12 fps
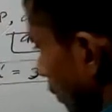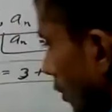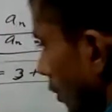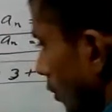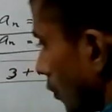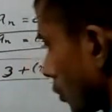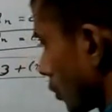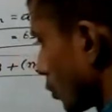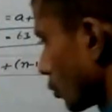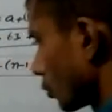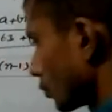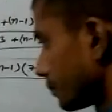what to
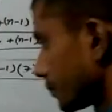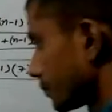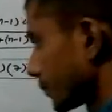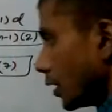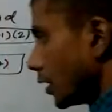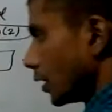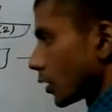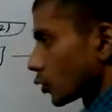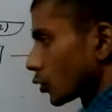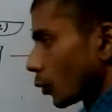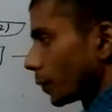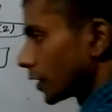do. Let us
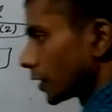open this